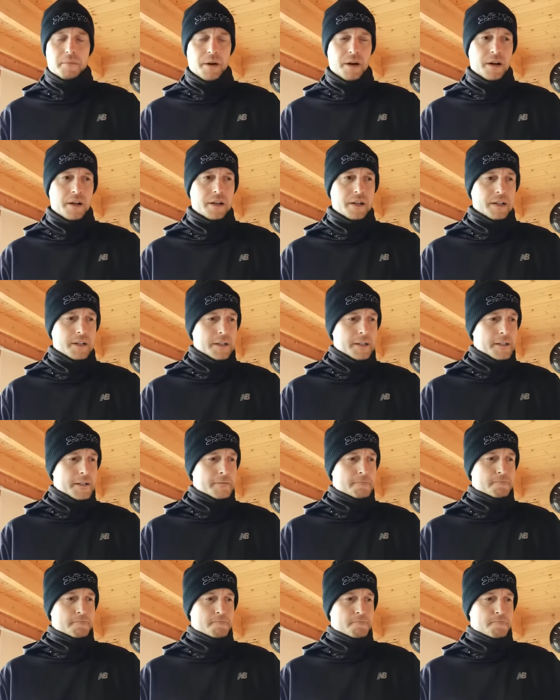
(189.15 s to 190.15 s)
But,
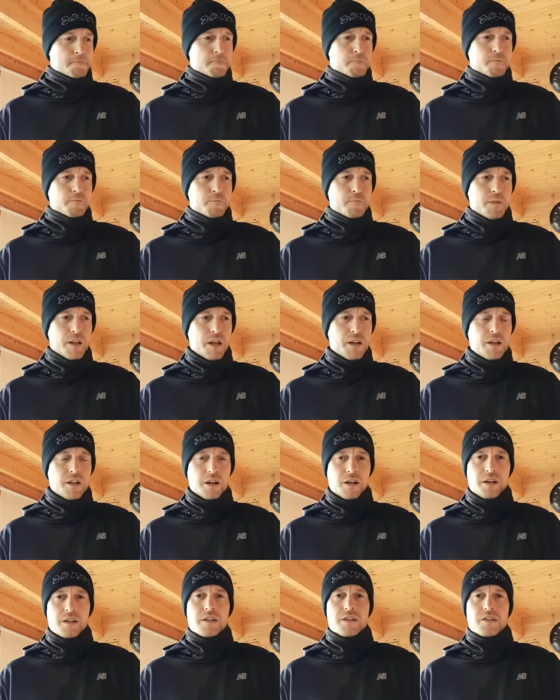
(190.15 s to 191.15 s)
you
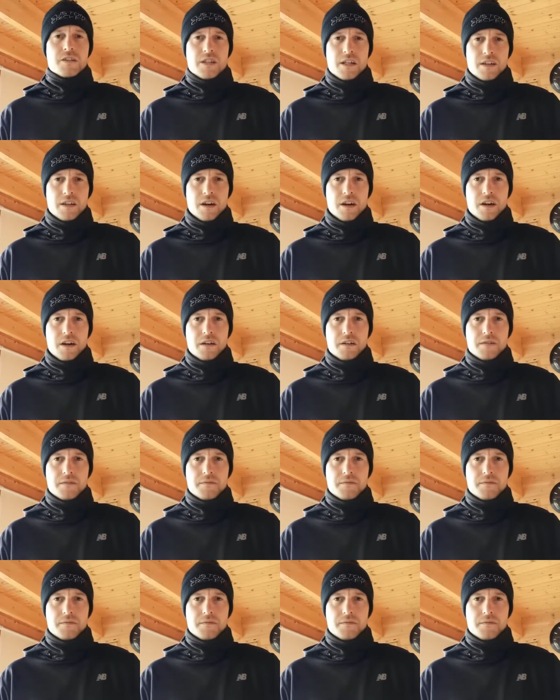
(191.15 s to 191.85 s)
know, consider,